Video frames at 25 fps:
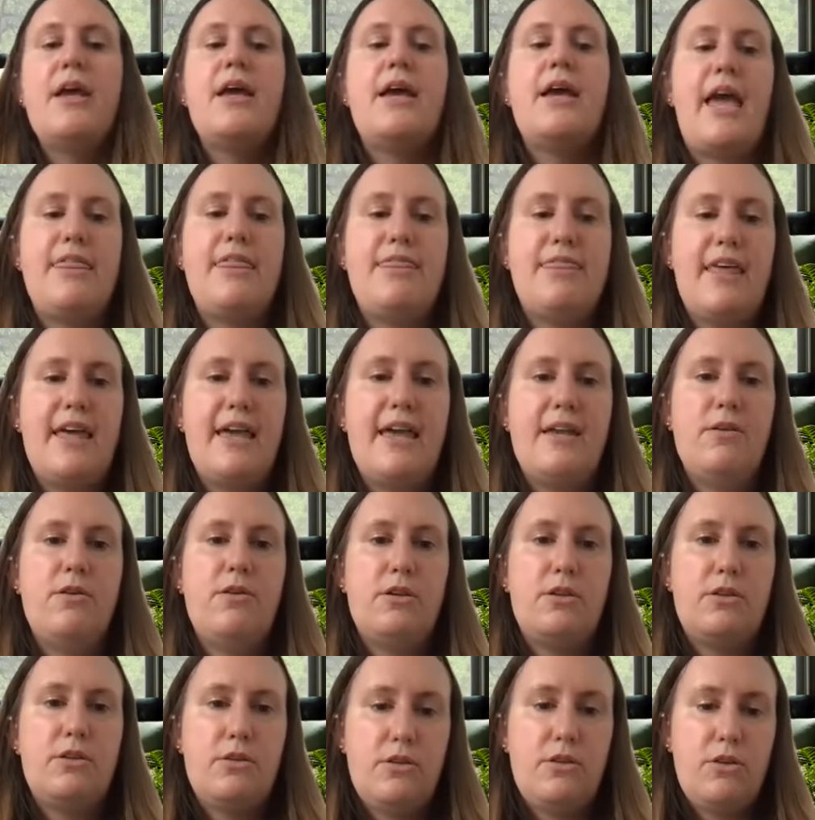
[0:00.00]
And
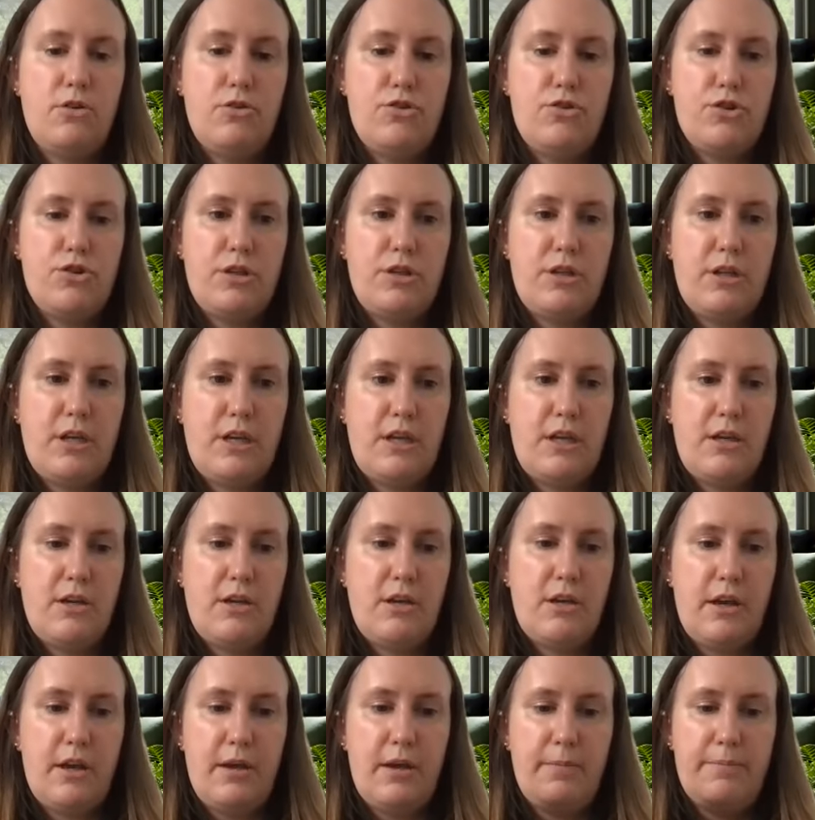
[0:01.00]
then usually
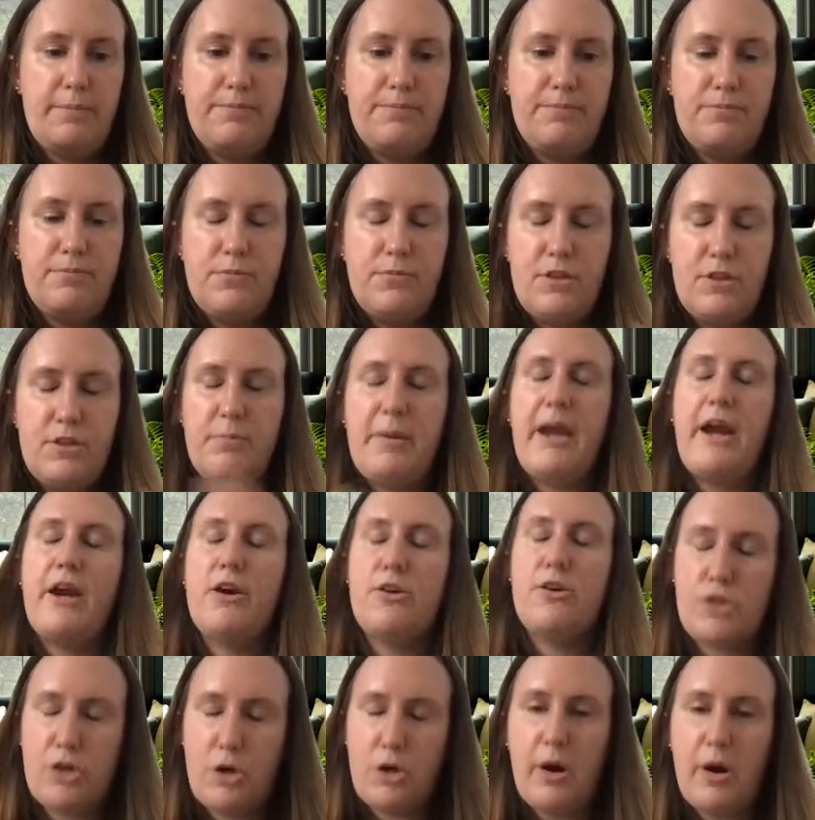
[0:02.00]
the
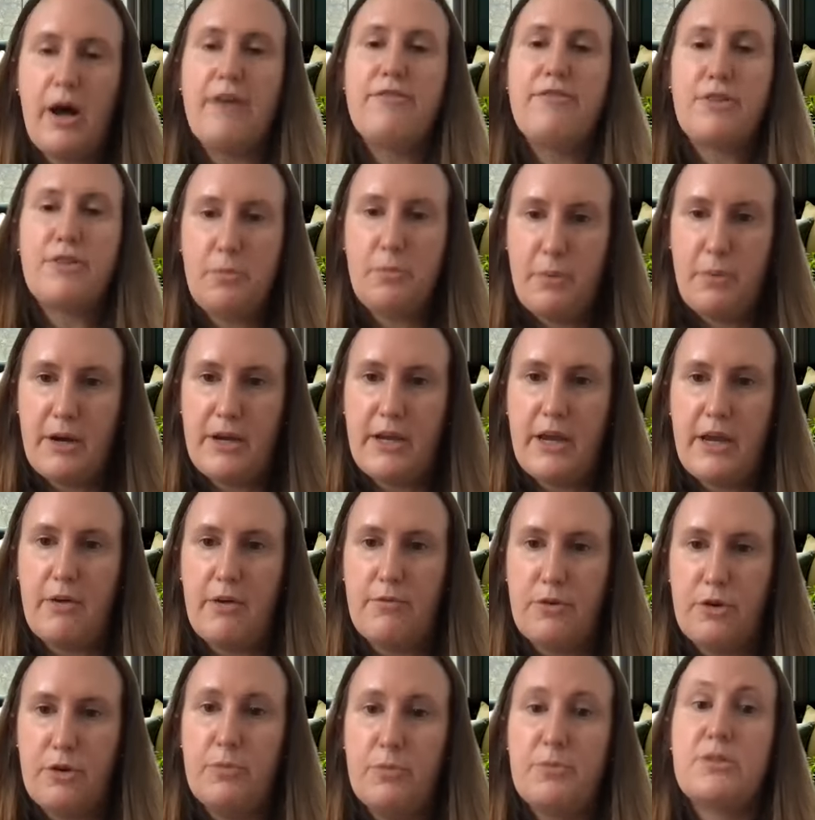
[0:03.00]
pairs go off into breakout
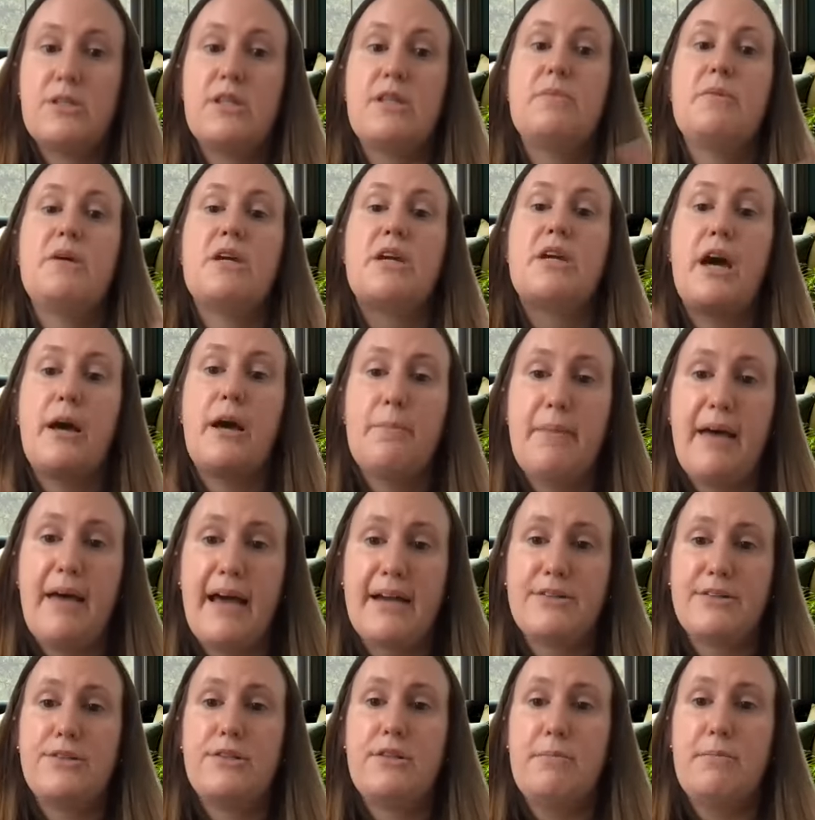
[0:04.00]
rooms, and then we come
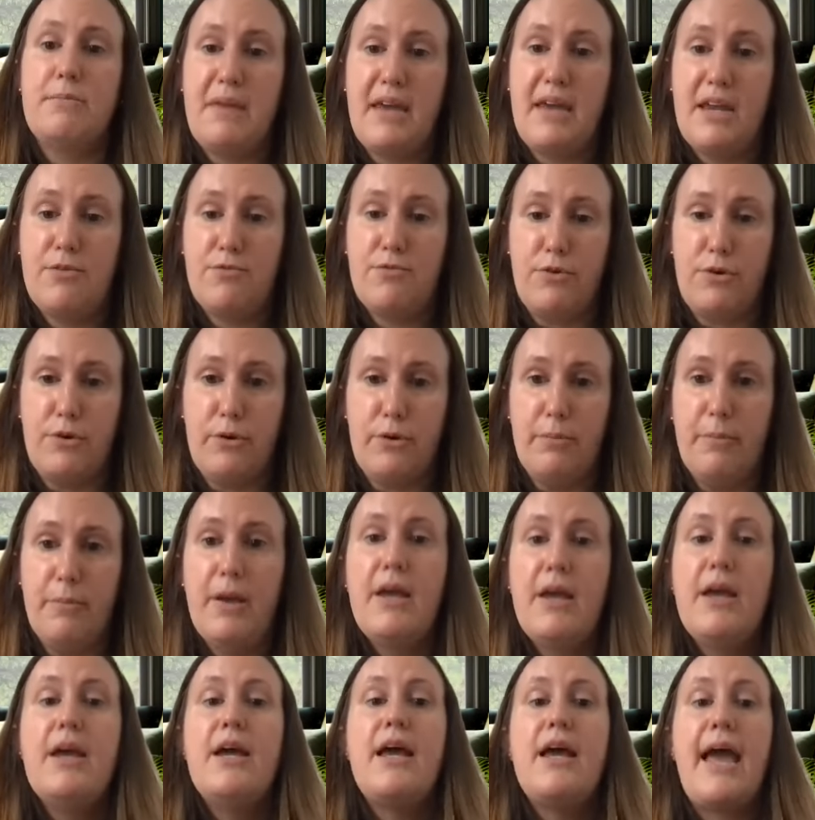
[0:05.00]
back to the main room
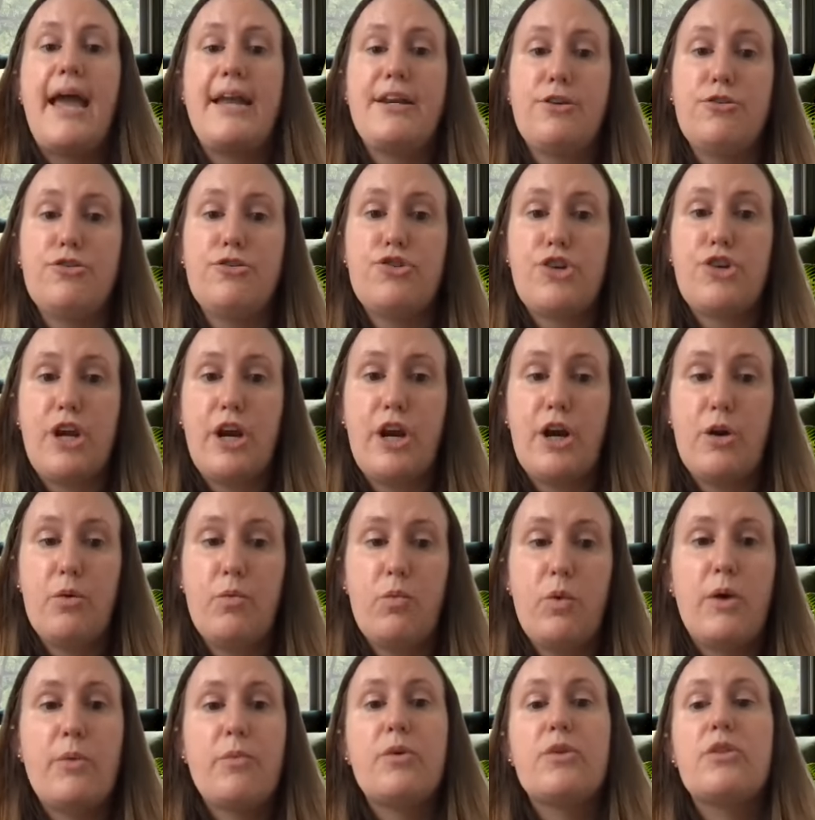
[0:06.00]
and you share
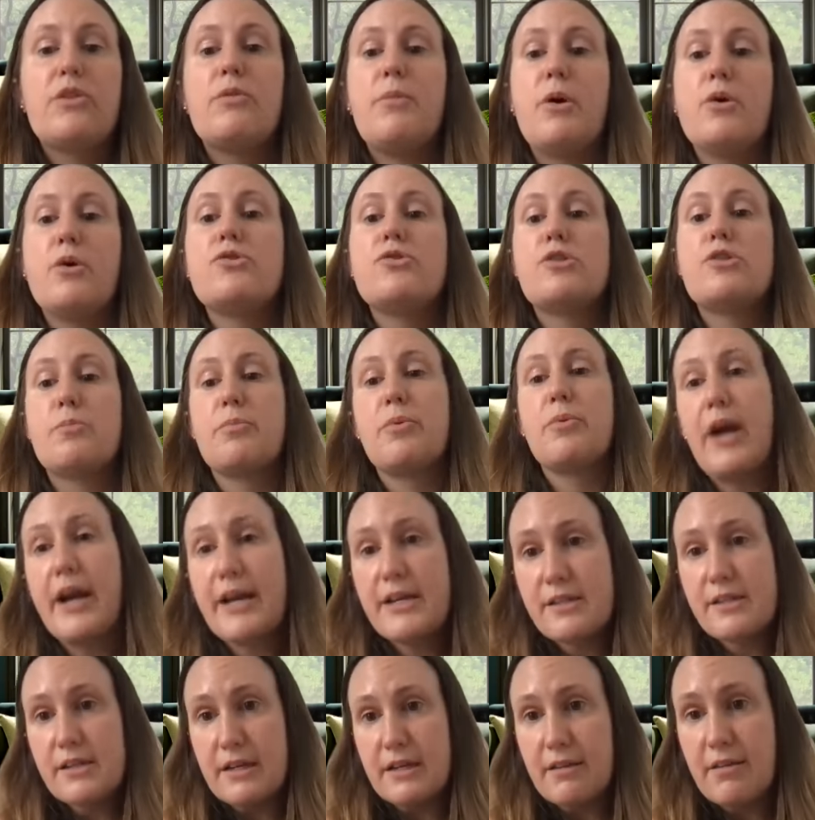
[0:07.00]
what were the most
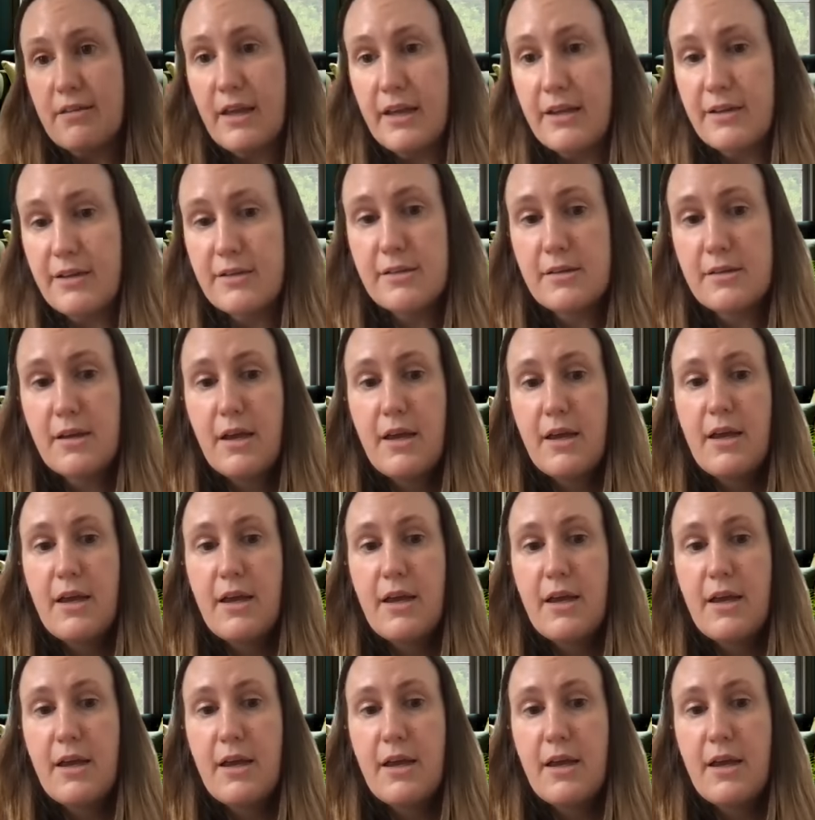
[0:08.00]
surprising things